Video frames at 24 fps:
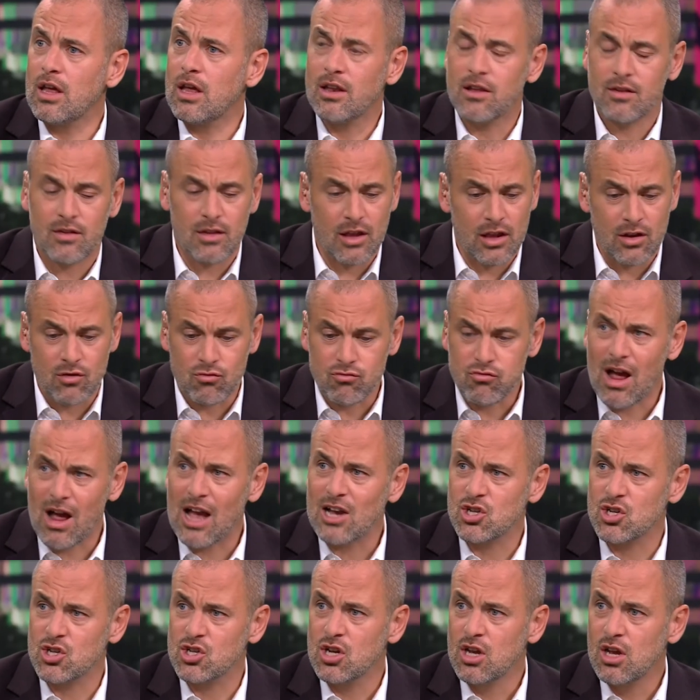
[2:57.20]
He's
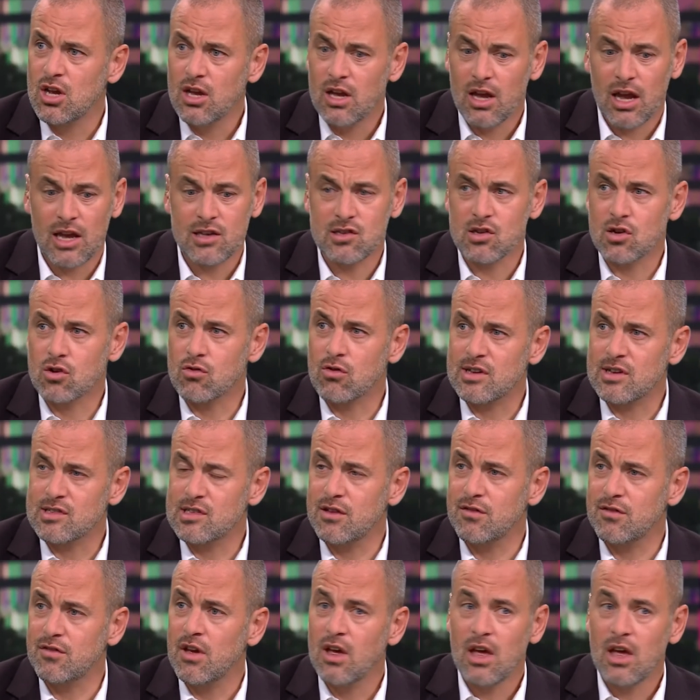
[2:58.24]
rash... He's aggressive.
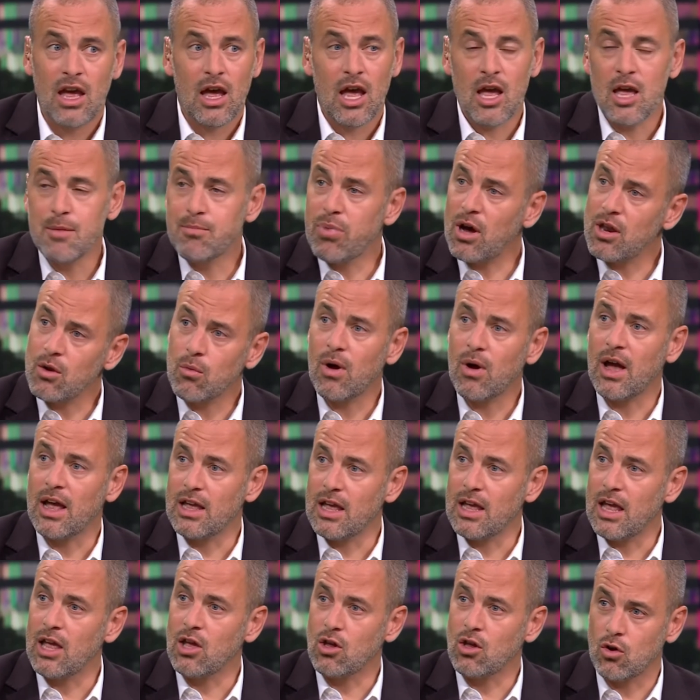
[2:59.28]
By the way,
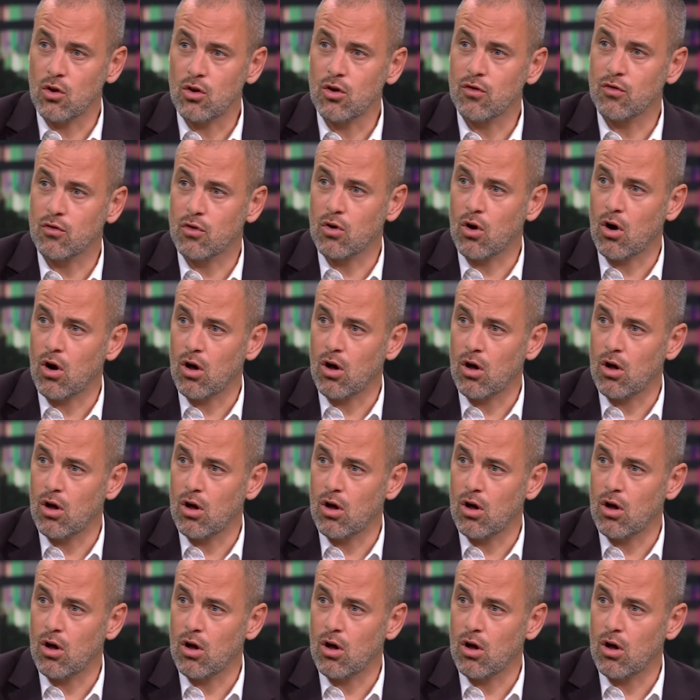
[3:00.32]
he could have got